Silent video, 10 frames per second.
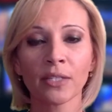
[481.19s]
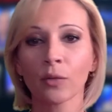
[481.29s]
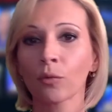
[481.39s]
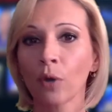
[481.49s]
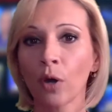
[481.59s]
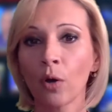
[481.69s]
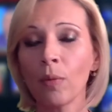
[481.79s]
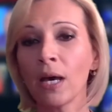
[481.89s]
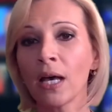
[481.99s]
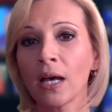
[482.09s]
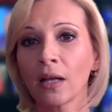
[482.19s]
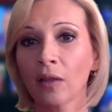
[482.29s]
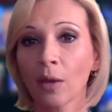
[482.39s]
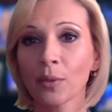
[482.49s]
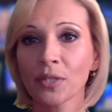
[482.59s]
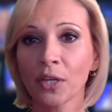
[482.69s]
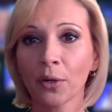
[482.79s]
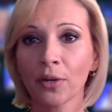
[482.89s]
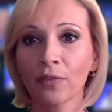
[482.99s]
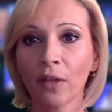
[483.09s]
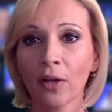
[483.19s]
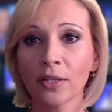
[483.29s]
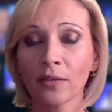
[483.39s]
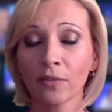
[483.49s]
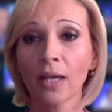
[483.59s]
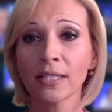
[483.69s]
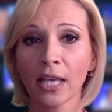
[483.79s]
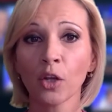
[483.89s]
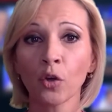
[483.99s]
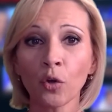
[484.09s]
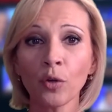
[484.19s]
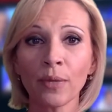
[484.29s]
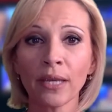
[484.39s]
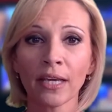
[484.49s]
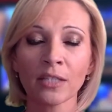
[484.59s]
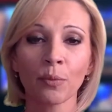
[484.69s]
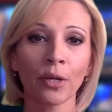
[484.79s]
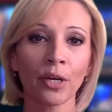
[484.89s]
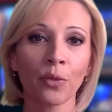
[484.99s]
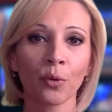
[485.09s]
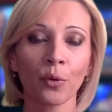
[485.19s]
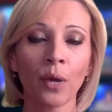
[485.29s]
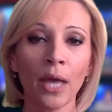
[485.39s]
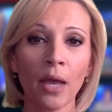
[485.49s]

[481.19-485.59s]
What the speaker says: in Chrome, along with security flaws that could be exploited through